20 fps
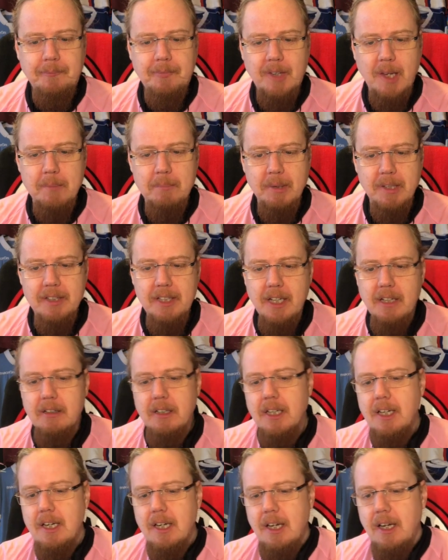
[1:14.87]
but yeah,
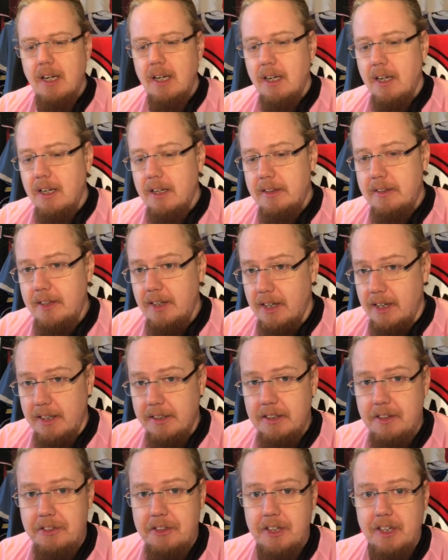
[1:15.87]
the
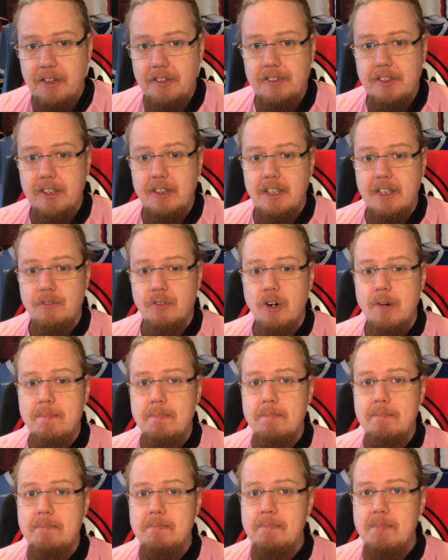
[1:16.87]
other thing is that there were
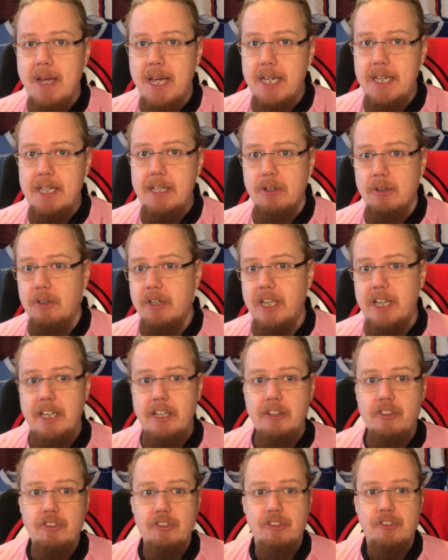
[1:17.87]
many
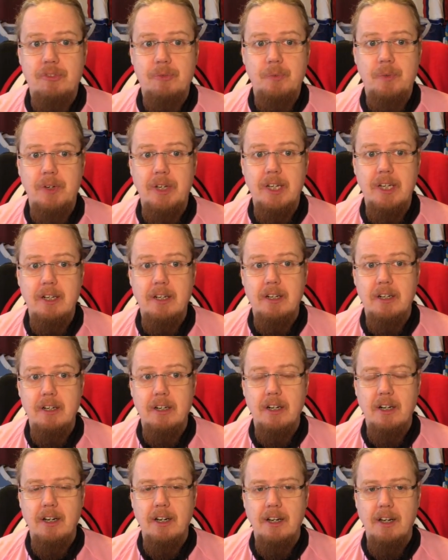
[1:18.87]
occasions
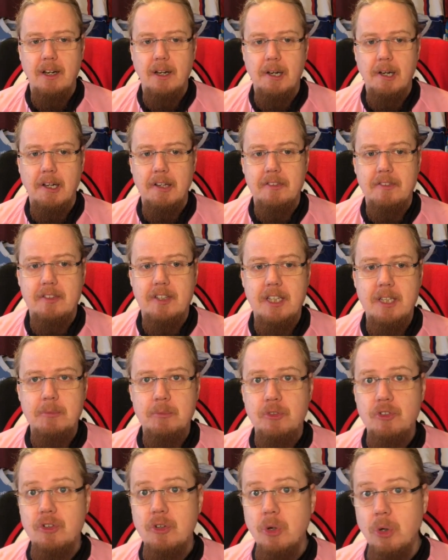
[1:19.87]
where uh,
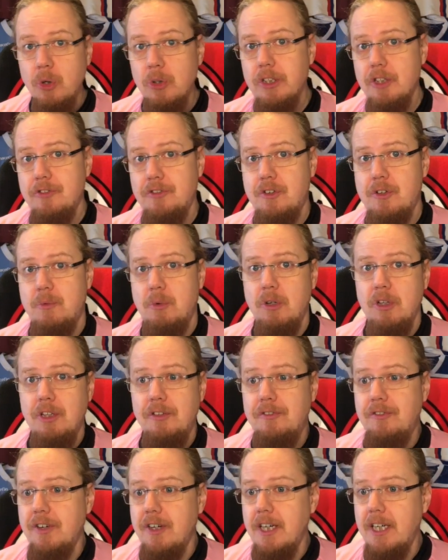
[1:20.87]
teams could have
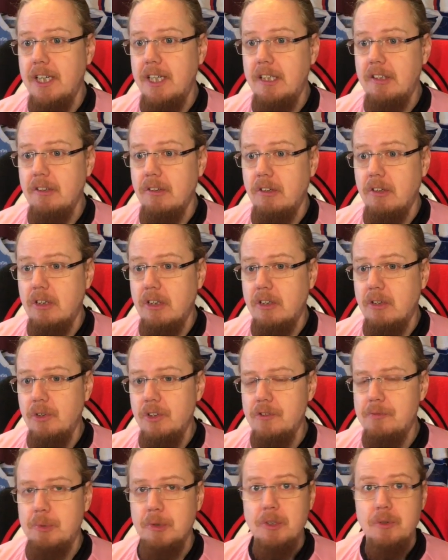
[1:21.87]
qualified or could
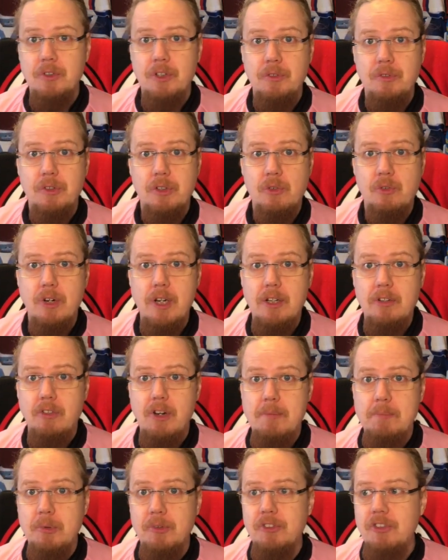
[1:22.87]
have put themselves in a great,
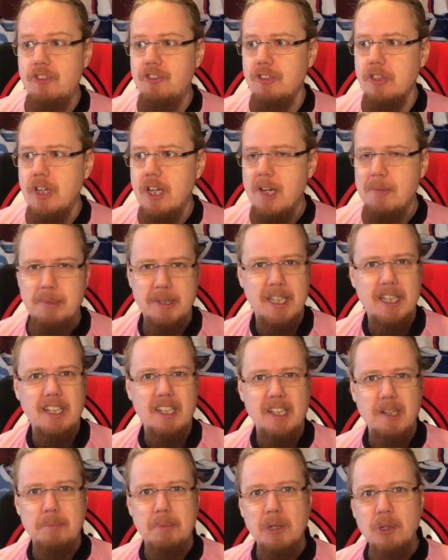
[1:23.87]
great position, but
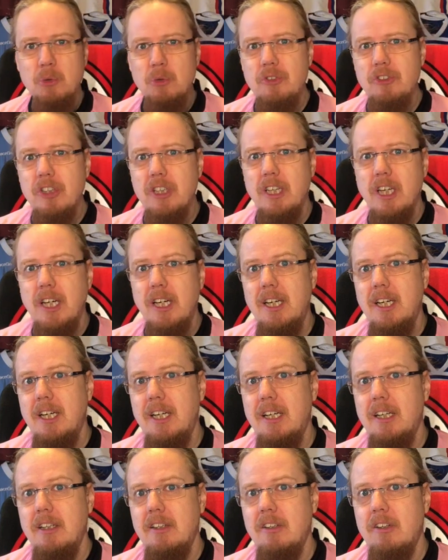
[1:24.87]
ended up losing
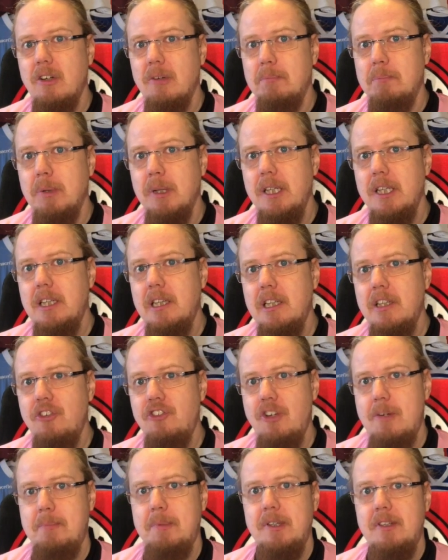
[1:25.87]
and completely
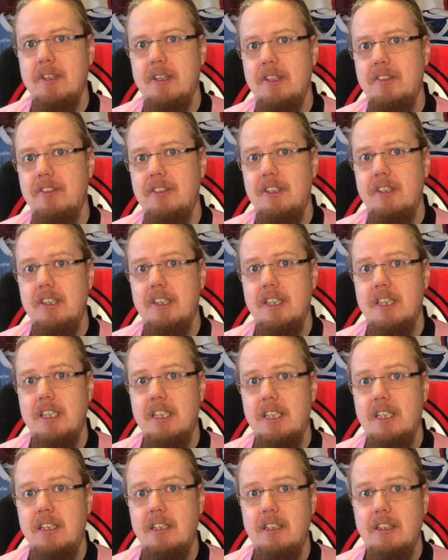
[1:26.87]
jeopardizing
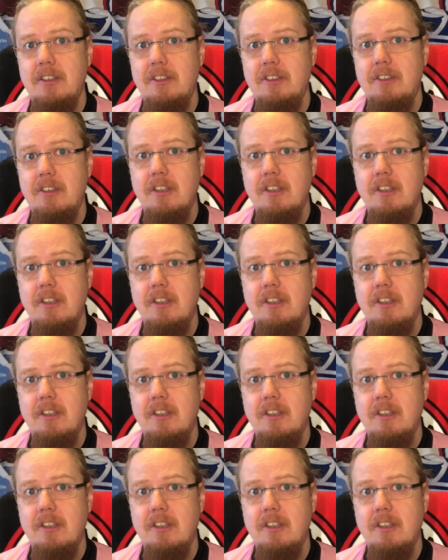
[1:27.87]
in the